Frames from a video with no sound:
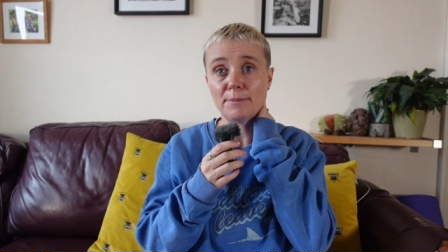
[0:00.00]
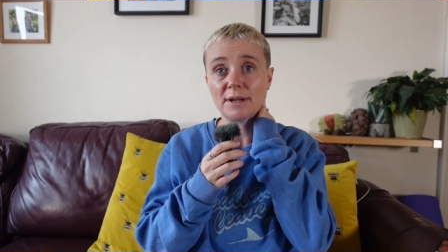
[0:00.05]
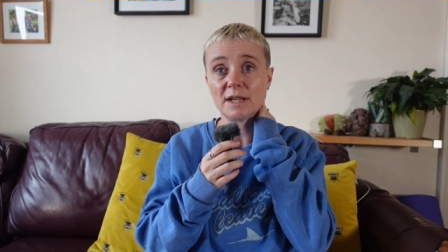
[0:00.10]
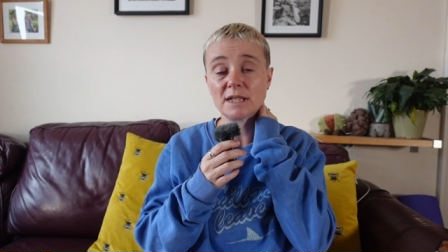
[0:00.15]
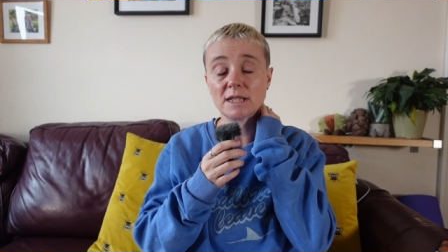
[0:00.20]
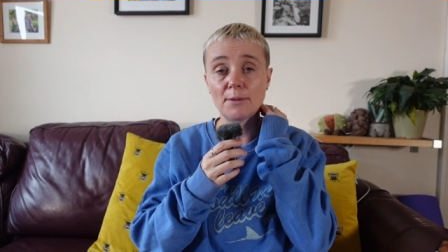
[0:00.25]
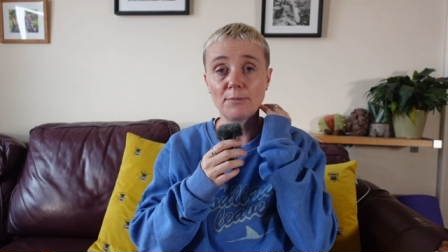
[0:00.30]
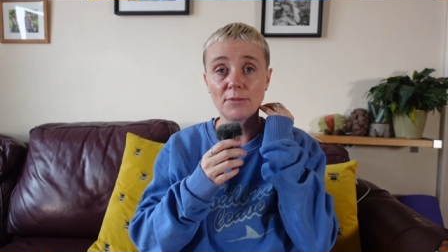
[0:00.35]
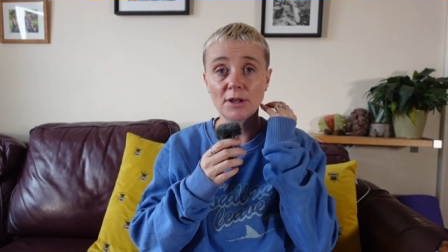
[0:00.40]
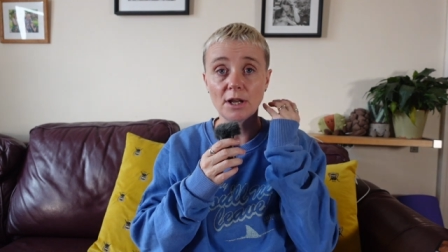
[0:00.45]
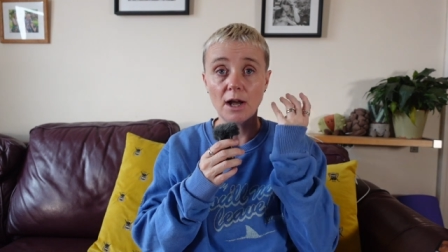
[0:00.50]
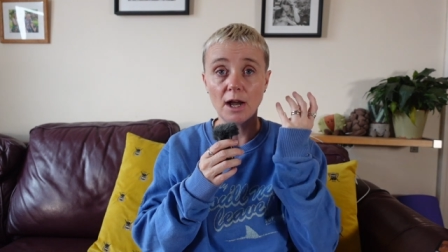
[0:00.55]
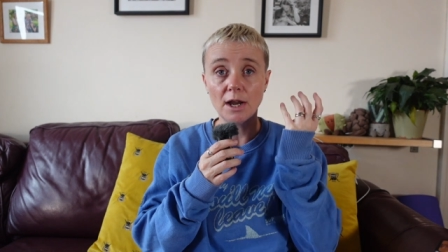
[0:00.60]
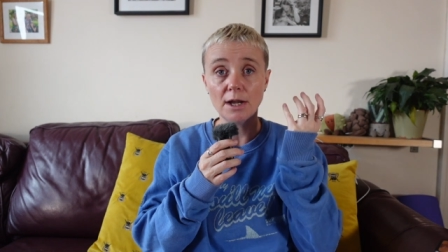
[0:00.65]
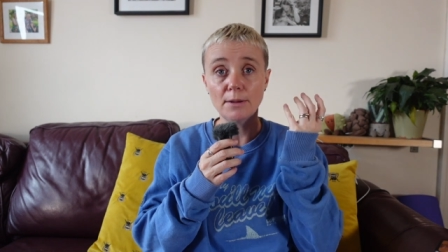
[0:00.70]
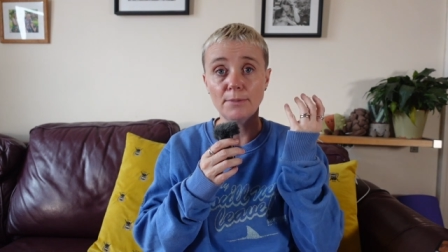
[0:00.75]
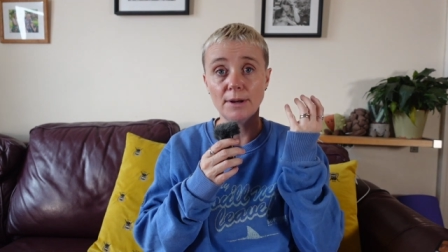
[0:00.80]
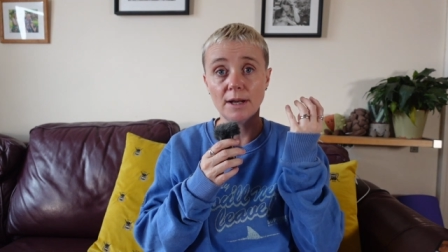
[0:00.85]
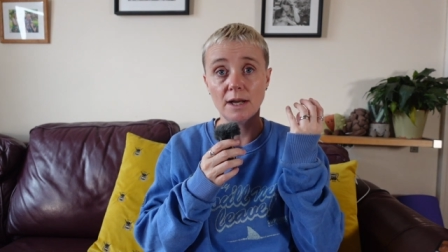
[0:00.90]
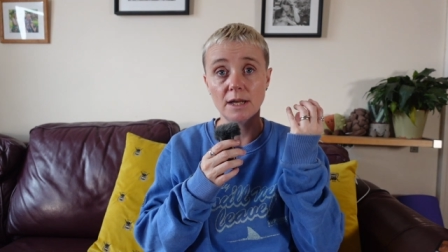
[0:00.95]
because I'm the
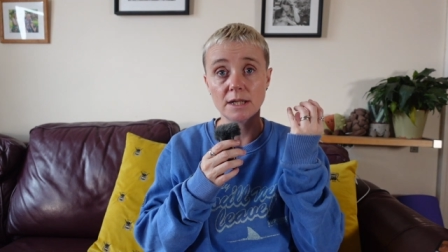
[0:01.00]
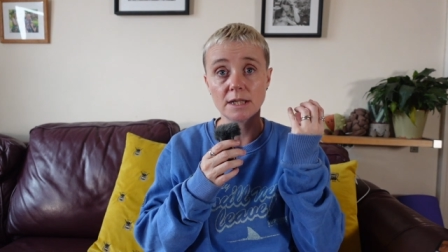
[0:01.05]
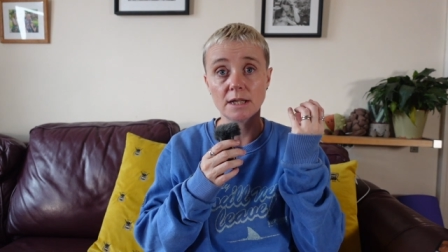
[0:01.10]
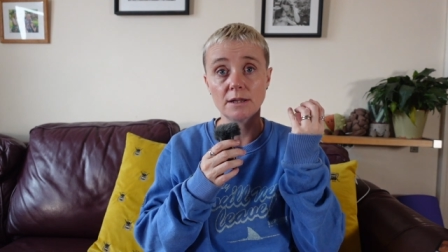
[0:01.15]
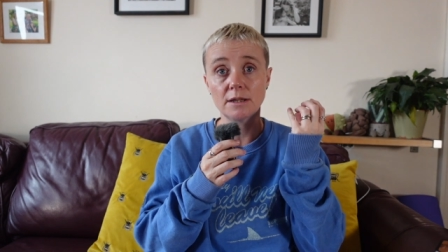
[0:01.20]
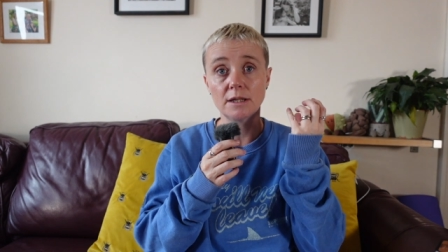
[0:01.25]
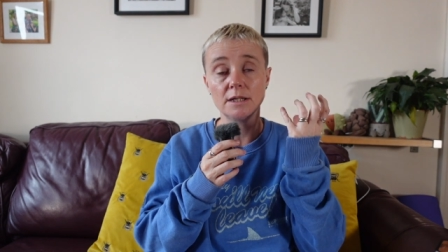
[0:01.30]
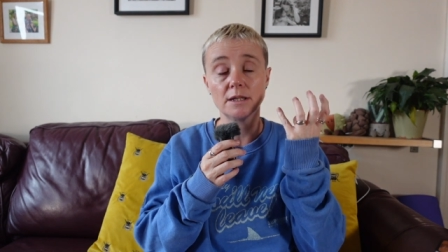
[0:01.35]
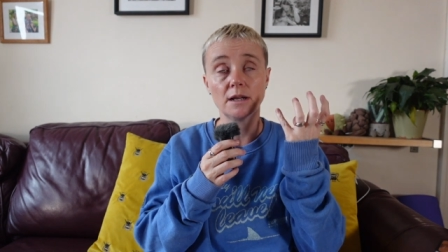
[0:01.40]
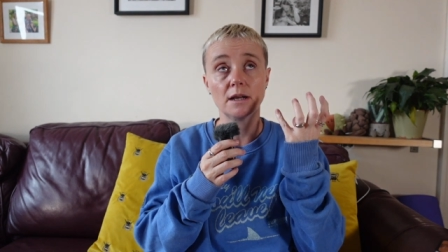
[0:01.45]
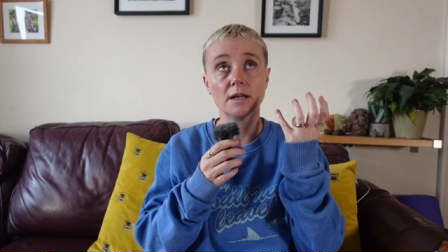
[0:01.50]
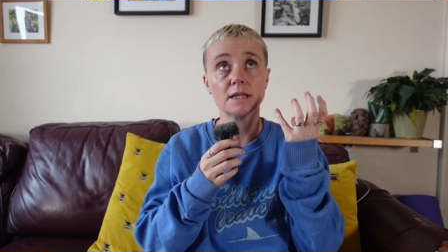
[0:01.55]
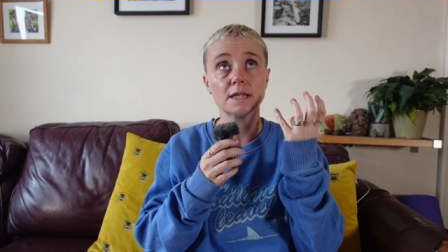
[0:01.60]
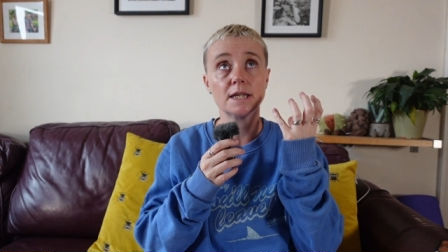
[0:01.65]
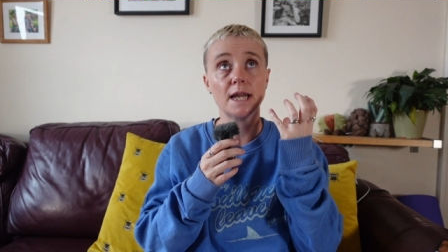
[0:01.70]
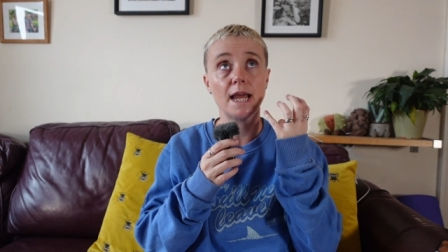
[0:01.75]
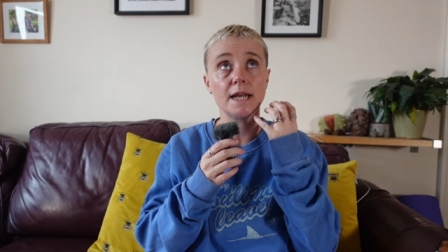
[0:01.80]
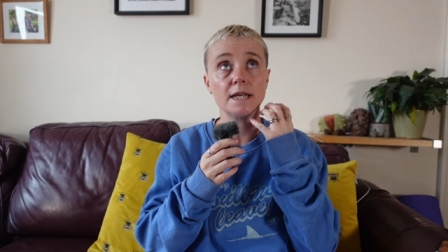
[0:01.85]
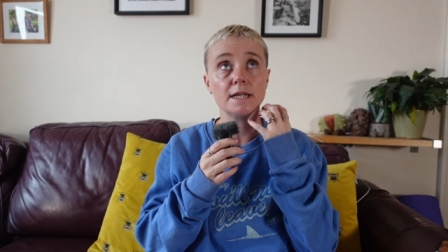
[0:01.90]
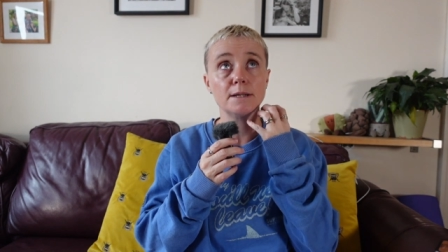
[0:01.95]
kind of person that does
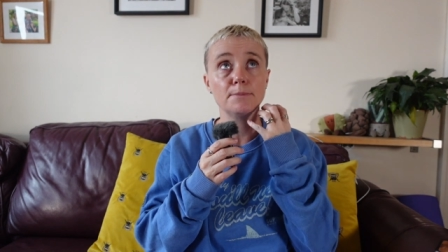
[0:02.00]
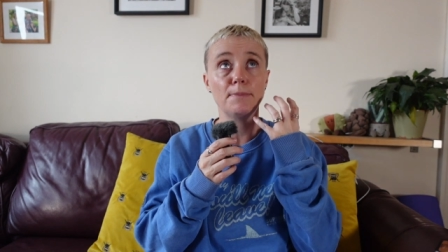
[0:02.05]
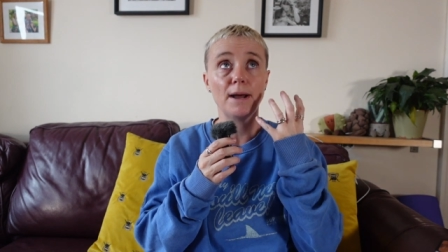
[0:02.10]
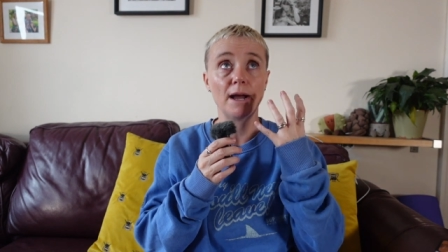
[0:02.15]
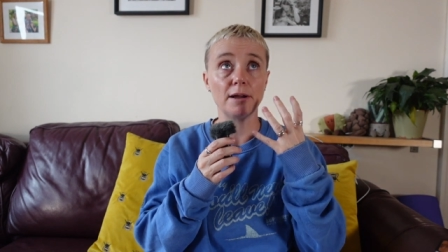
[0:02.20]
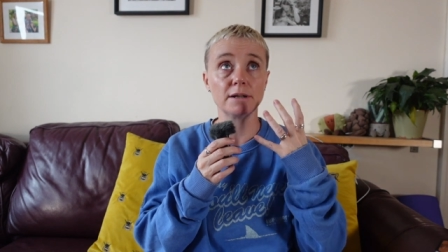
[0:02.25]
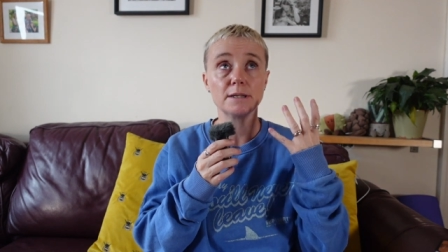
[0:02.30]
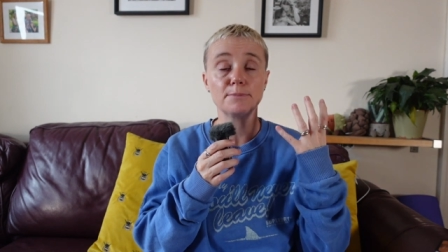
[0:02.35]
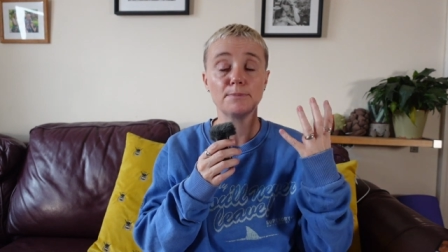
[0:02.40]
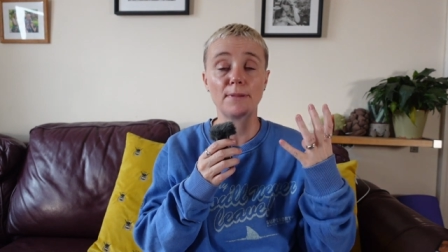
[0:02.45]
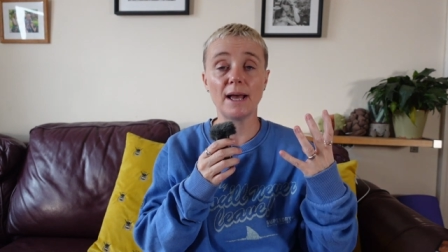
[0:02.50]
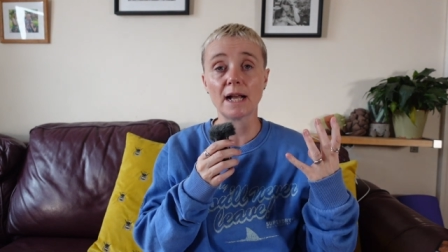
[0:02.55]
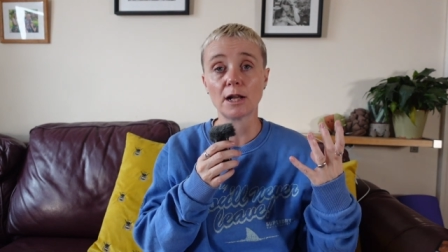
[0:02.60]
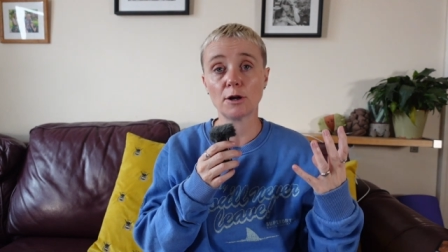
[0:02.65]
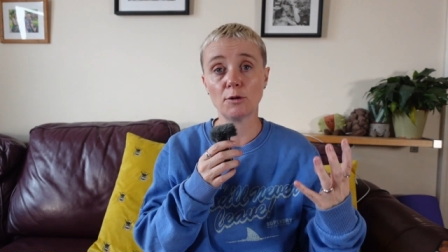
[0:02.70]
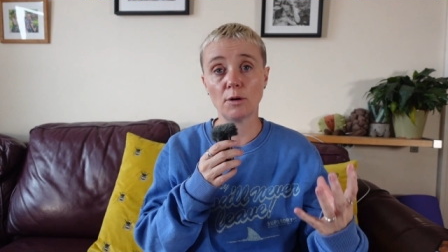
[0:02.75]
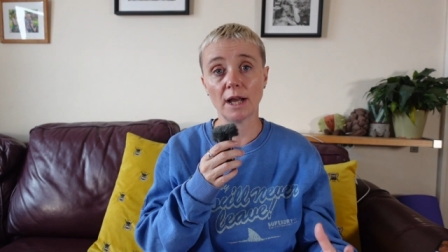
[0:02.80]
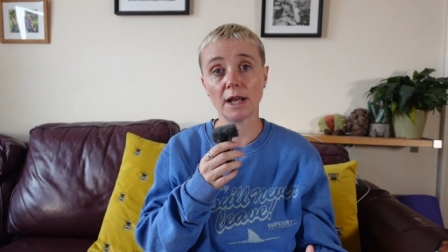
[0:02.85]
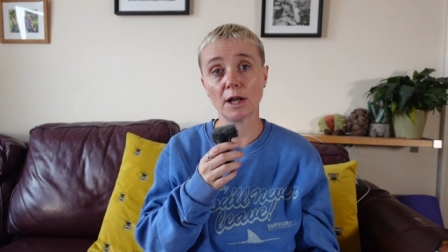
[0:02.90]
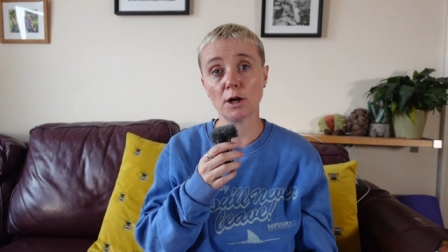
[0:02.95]
tend to bounce back
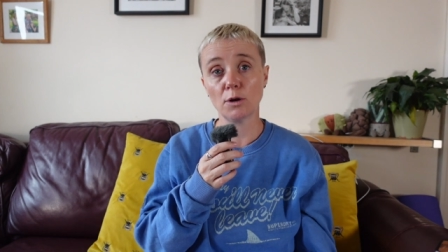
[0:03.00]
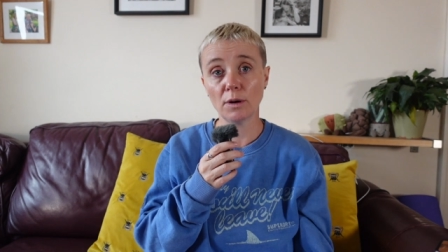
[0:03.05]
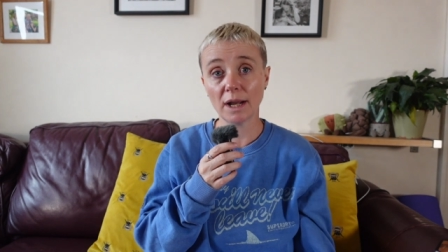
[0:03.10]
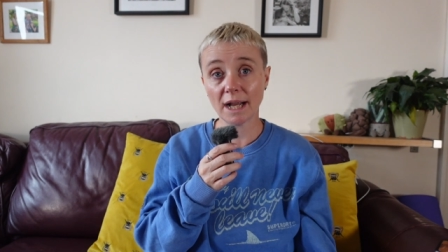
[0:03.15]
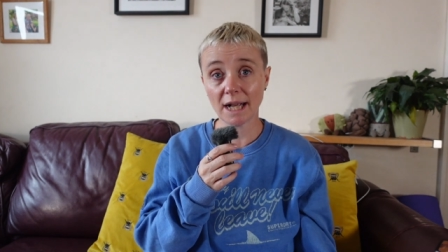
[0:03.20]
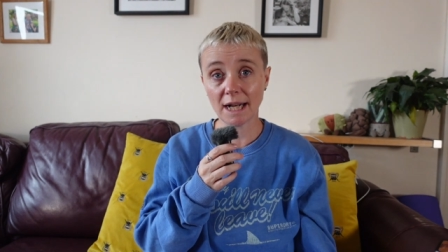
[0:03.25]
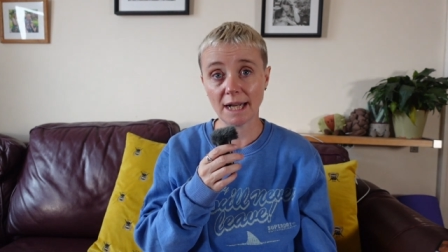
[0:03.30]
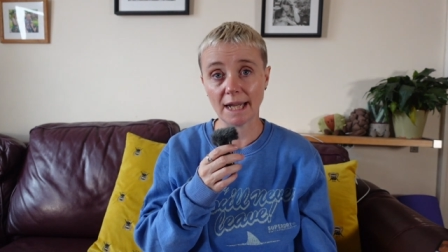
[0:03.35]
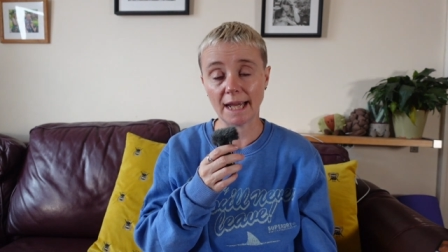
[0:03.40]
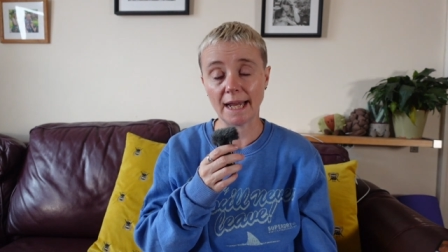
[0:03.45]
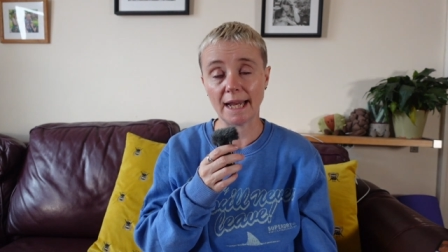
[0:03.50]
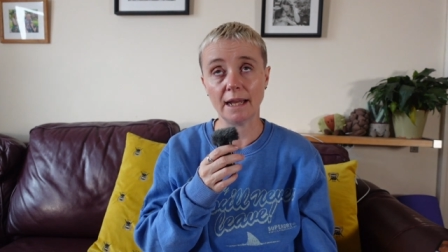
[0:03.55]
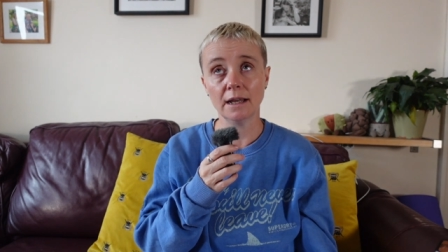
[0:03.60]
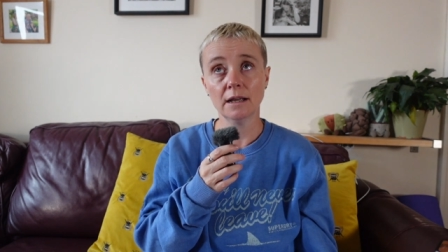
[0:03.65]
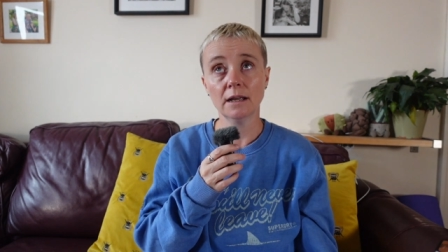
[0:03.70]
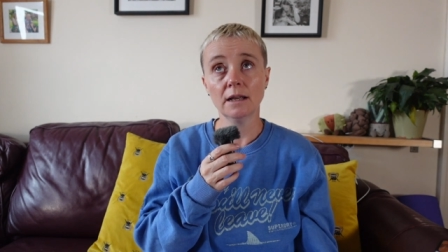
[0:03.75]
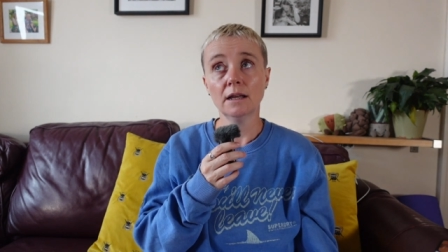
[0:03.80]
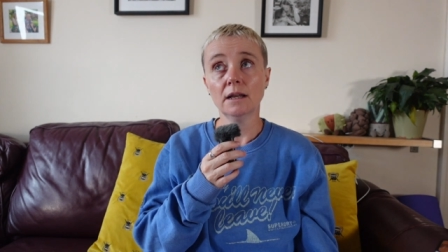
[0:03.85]
quite quickly